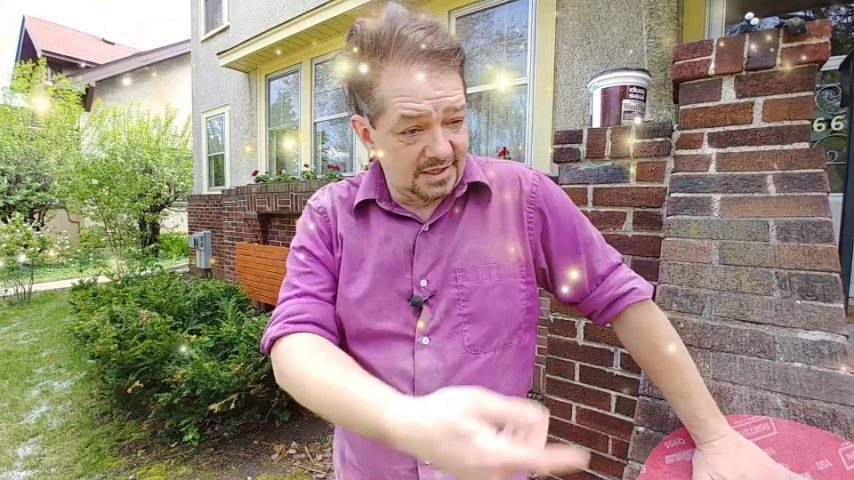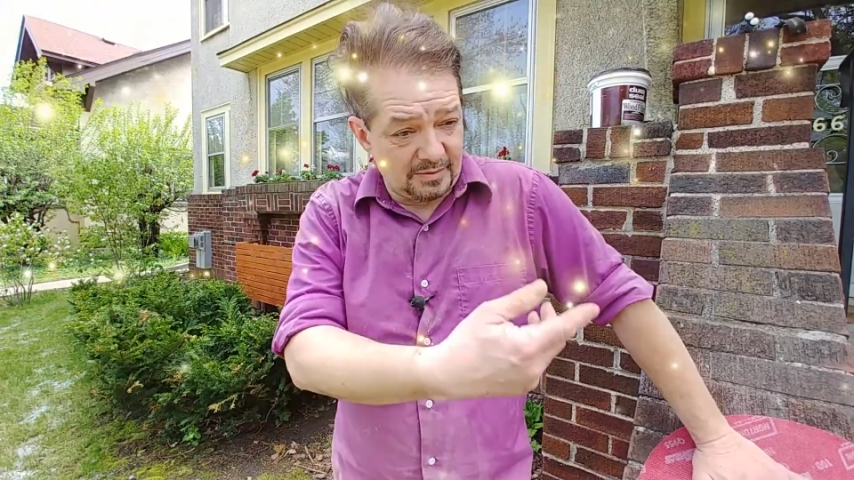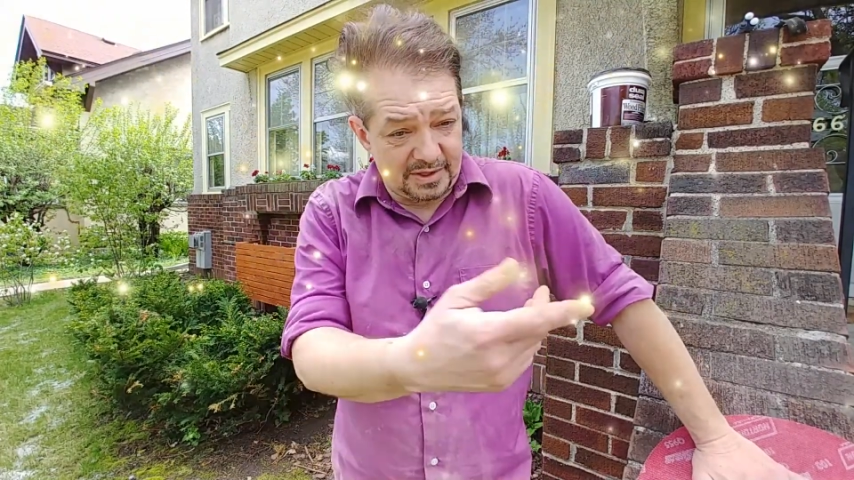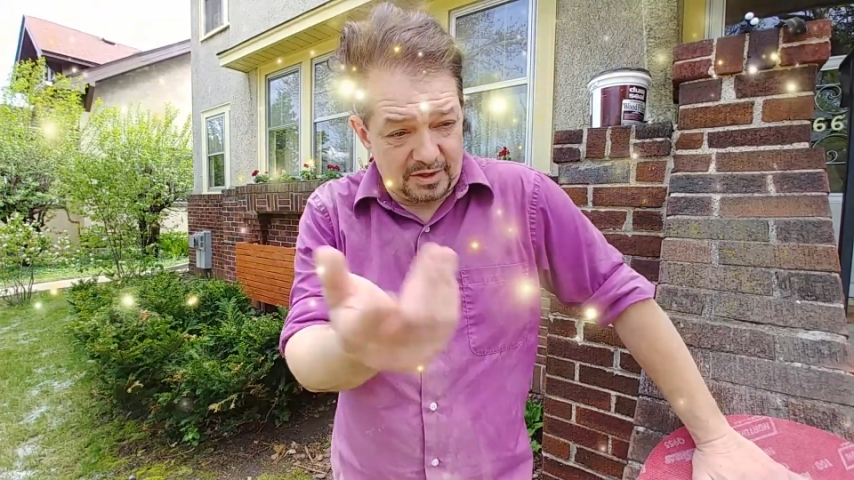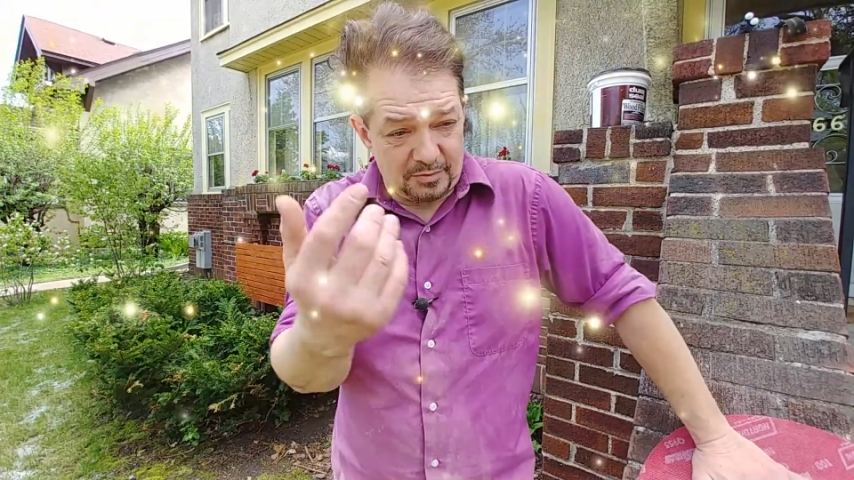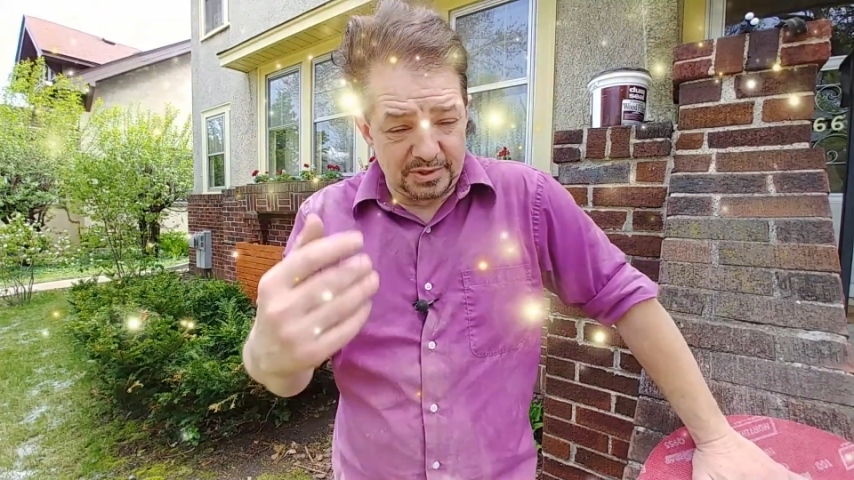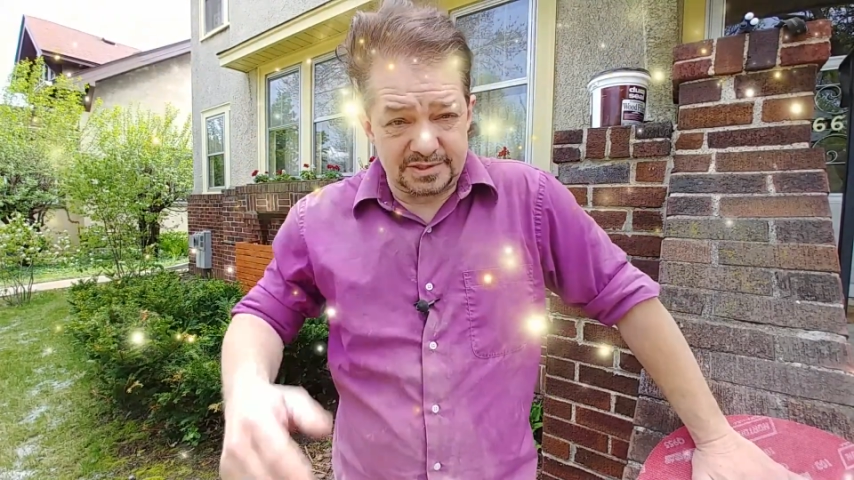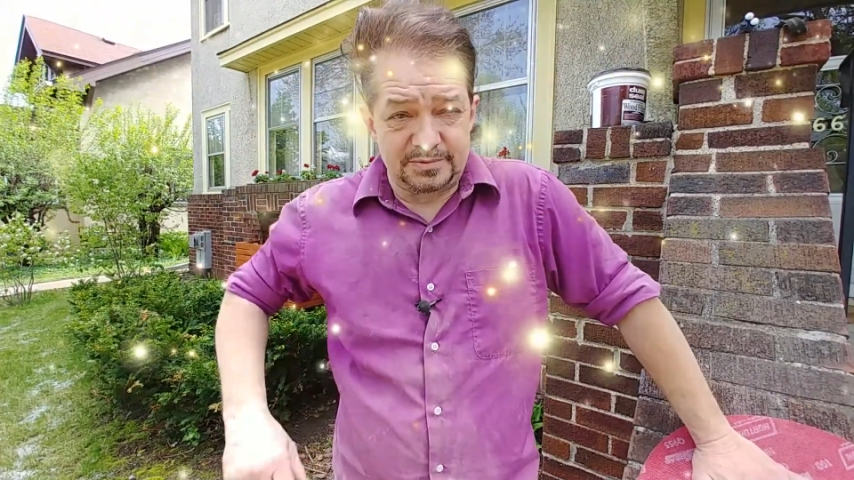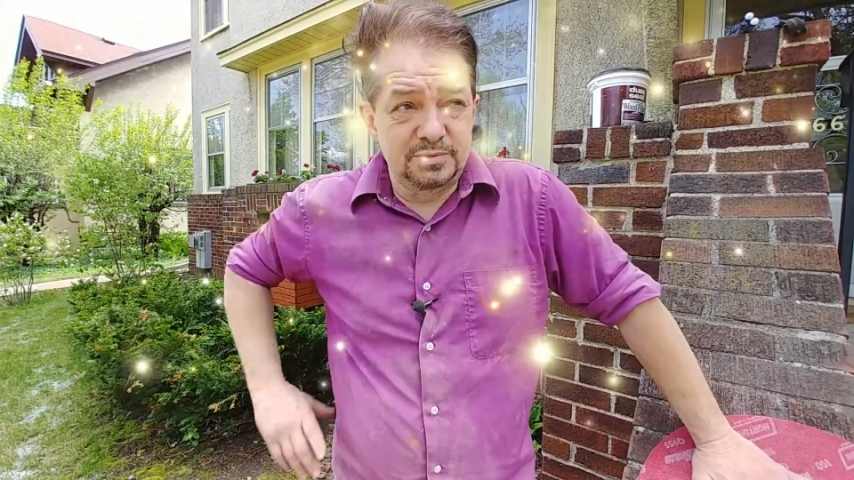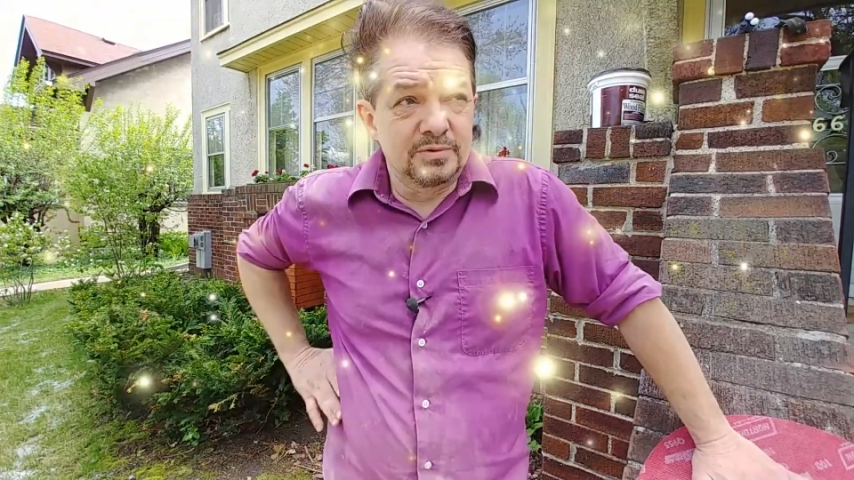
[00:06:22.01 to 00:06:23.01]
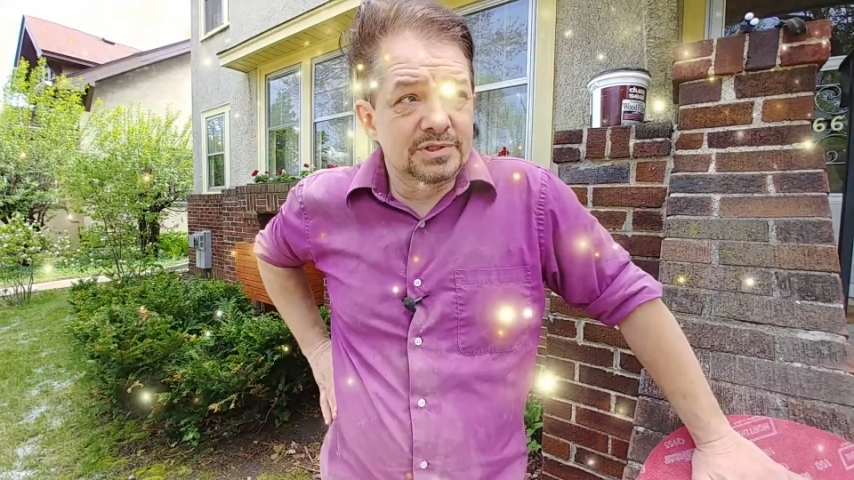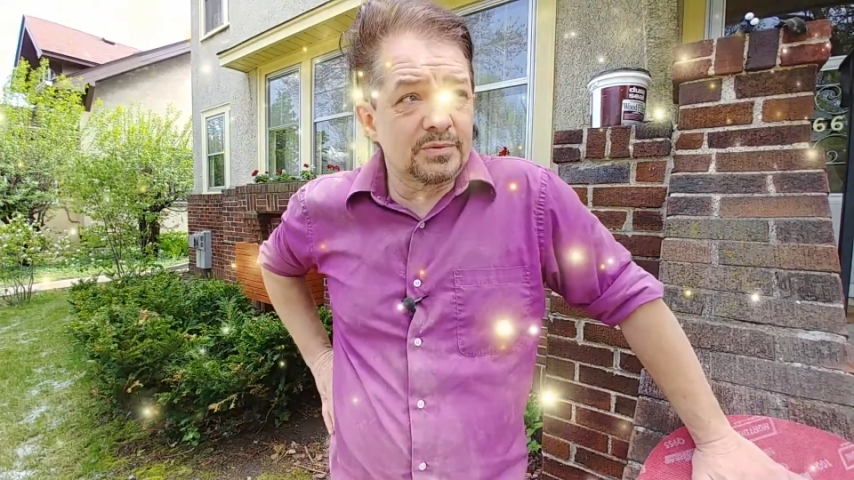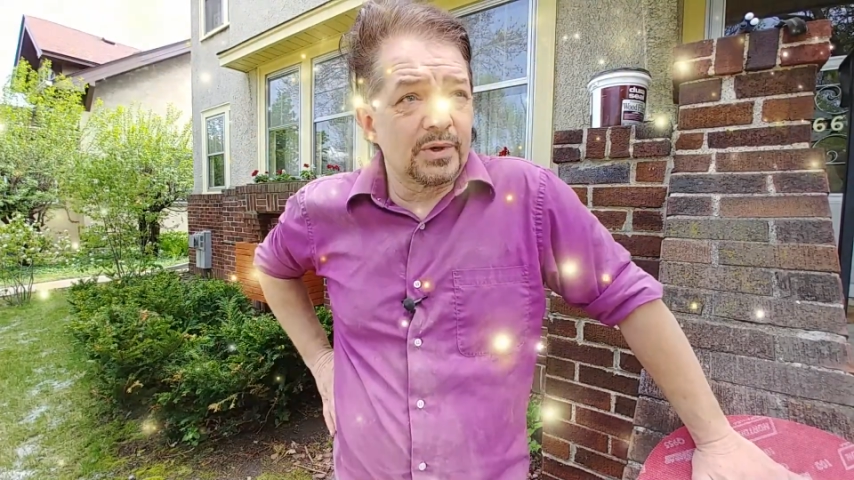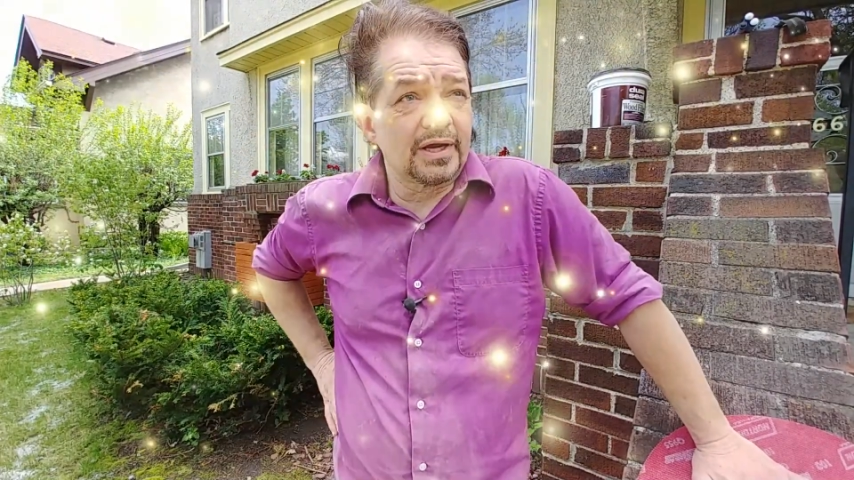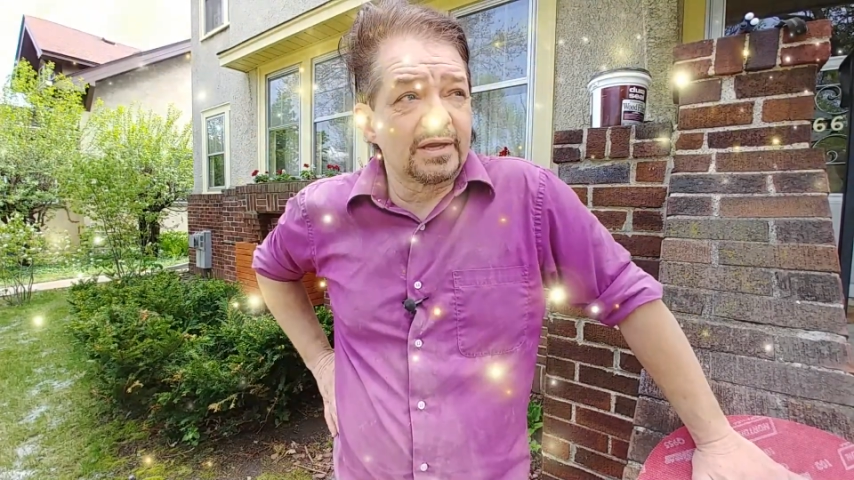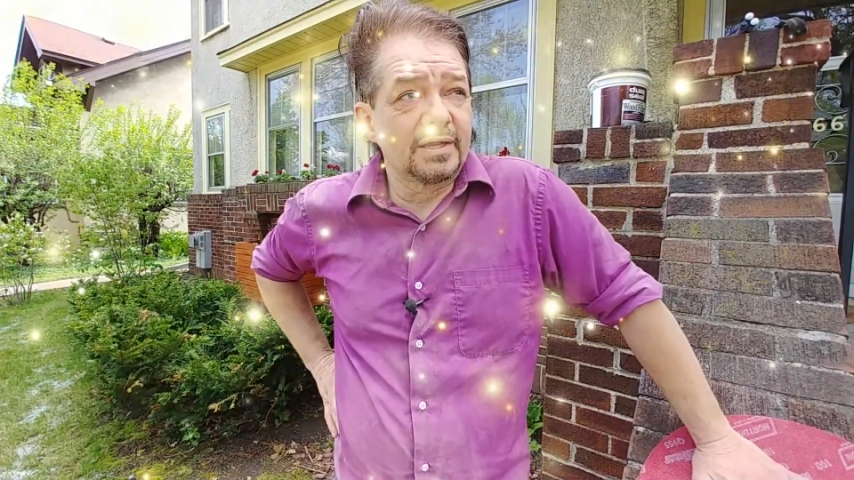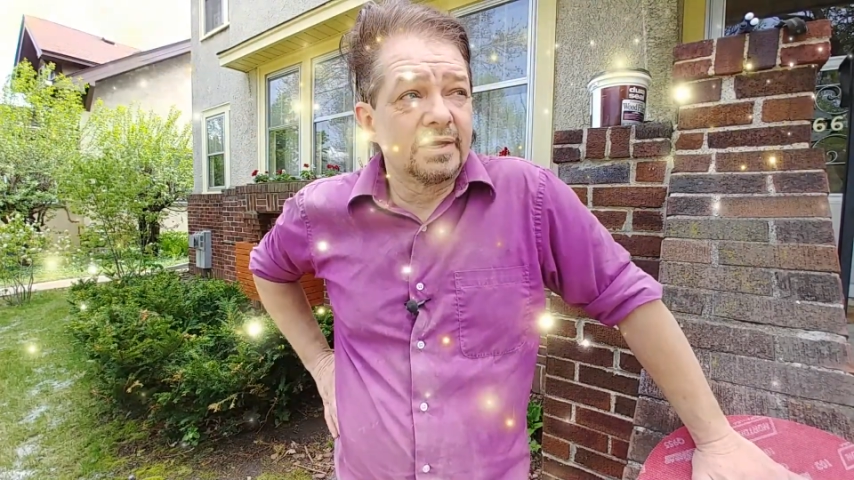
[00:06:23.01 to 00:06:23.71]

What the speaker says: I'm gonna go put some tools away.